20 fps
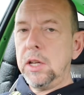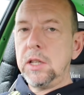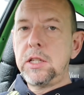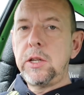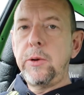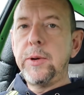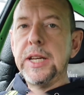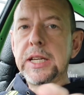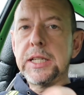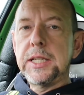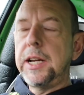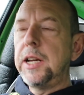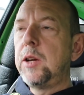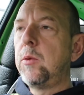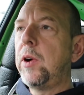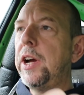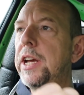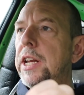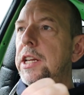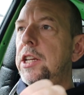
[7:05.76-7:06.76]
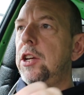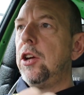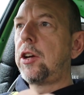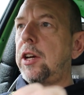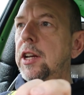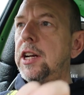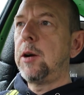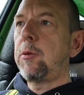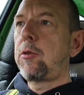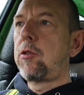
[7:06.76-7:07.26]
So in the same way that you
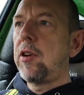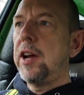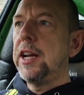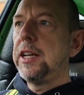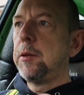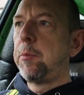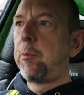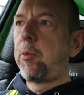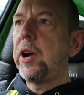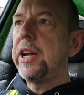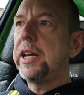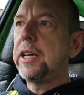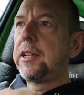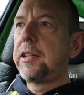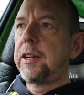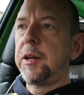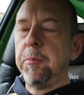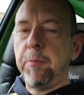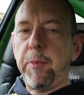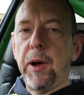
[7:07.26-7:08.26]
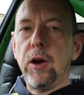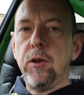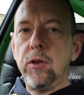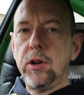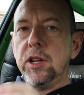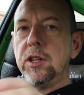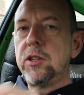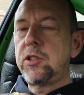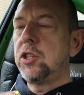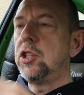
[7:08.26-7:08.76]
can upgrade the brake
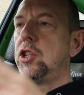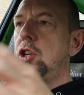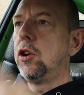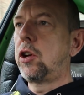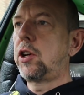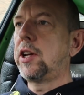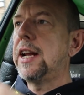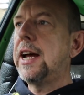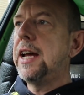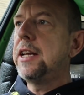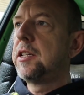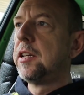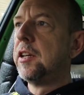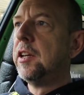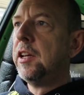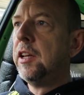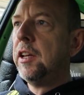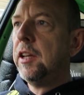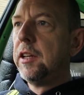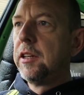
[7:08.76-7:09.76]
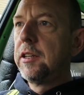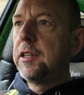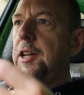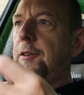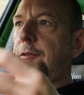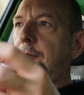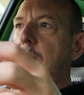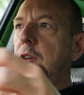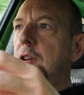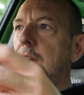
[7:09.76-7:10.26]
components and you can add
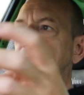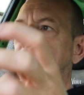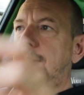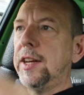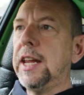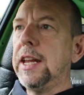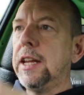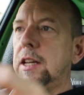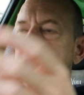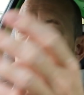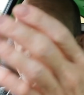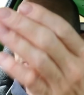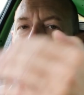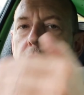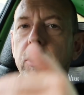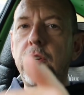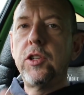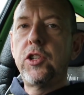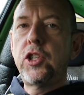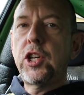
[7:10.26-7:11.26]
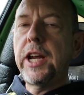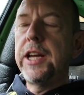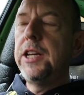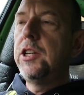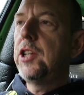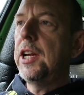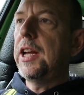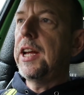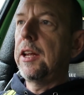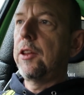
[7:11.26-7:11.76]
different things, you can
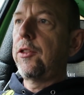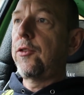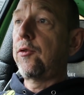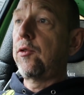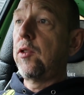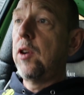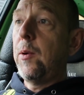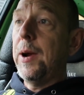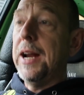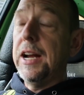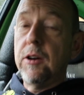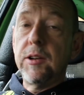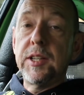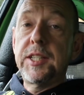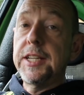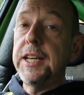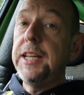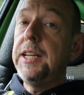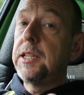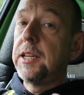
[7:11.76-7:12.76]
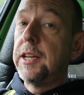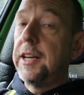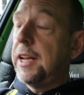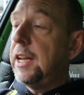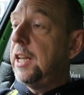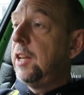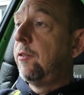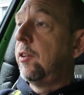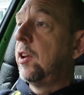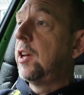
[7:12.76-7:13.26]
change it throughout a season
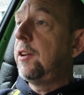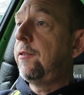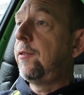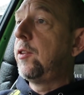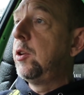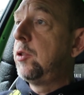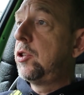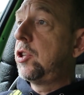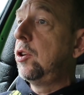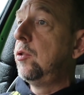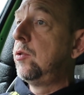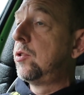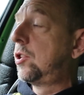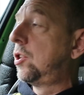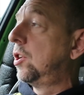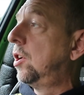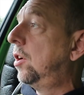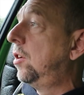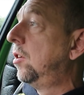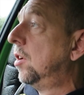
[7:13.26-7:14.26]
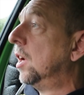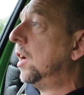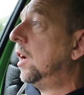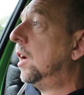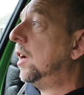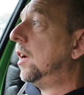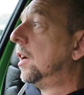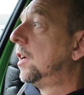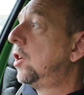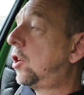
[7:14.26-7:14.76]
even if you choose to,
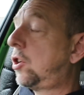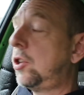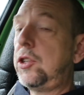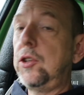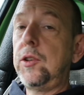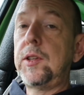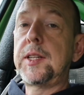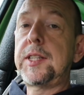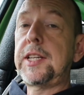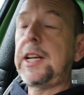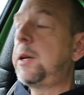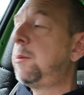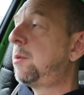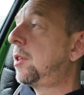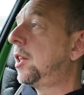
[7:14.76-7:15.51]
you can do the same